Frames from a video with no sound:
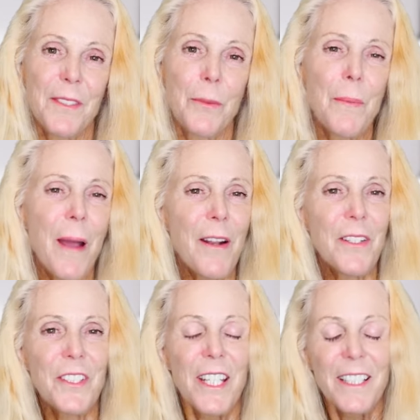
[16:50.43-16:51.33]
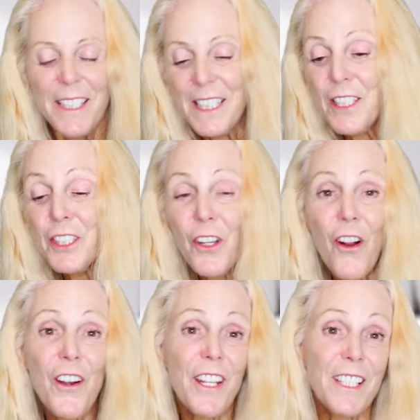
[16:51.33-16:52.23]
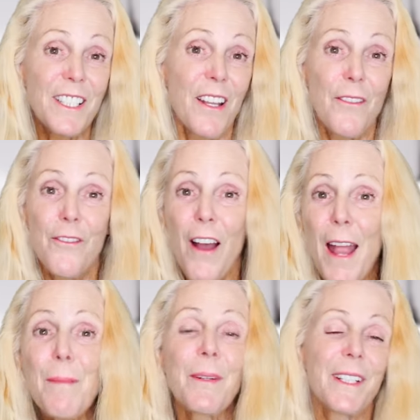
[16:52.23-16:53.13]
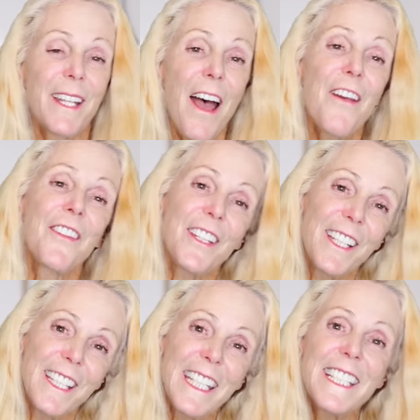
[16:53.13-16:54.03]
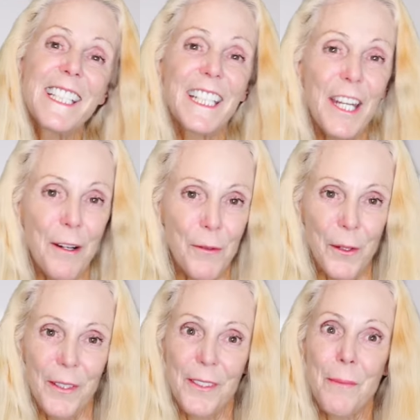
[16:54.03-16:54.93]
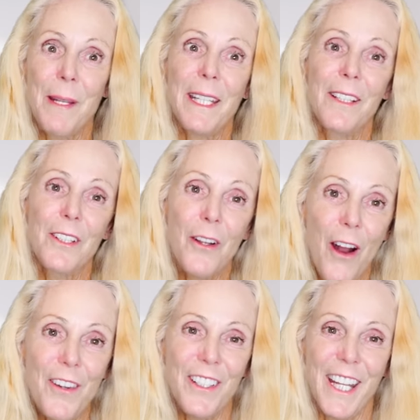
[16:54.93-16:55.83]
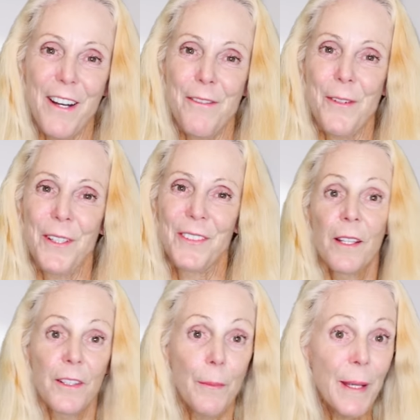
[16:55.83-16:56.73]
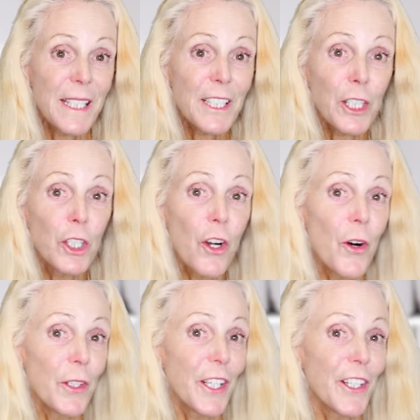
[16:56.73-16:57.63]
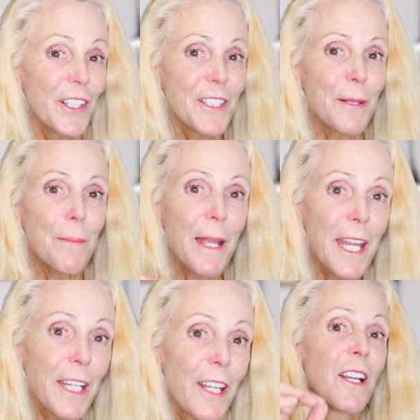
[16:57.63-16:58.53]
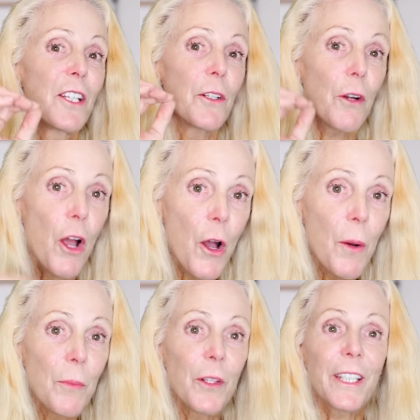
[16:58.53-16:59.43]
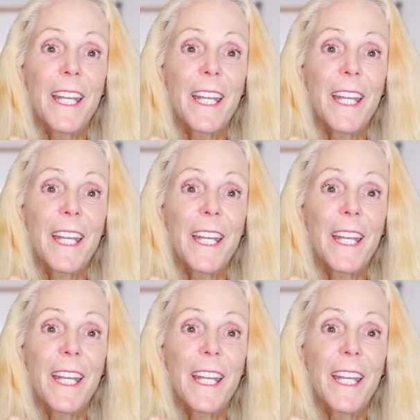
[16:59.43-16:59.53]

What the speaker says: You want buyers to see the yard that's vibrant and healthy and easy to care for. Don't make it look hard to care for. The basic goal here is to make your home look